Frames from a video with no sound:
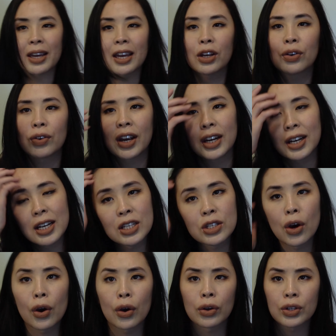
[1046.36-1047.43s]
he created his
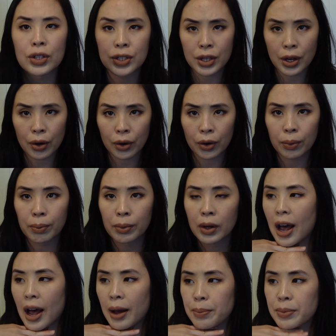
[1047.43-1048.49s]
own serum
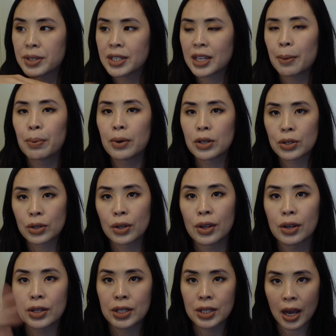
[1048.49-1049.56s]
separate to
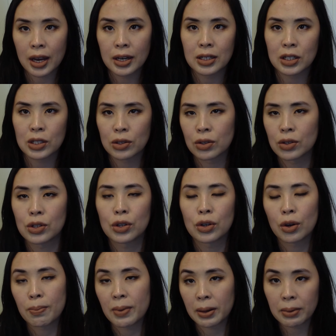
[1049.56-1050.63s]
those scientists, because, you
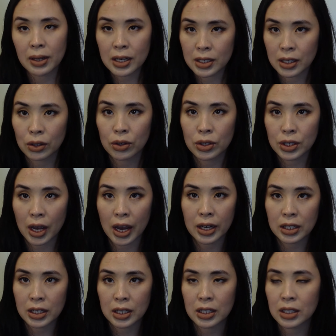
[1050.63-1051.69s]
know, maybe he's a good
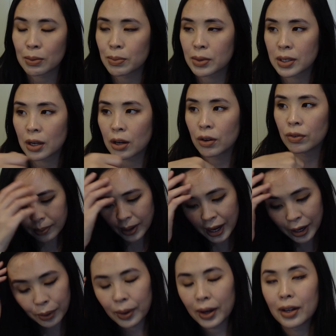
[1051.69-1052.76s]
scientist himself.
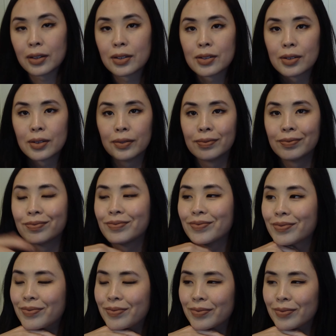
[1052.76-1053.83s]
Anyways,
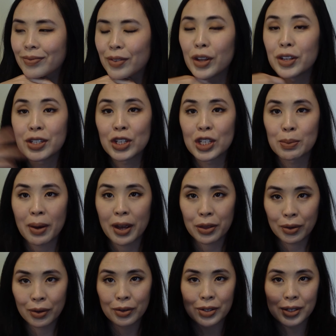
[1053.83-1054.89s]
those are just my
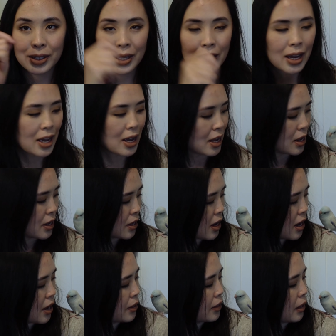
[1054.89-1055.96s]
thoughts.
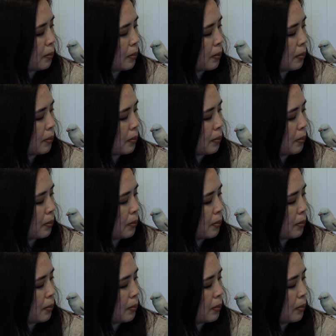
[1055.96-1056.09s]
Aren't they,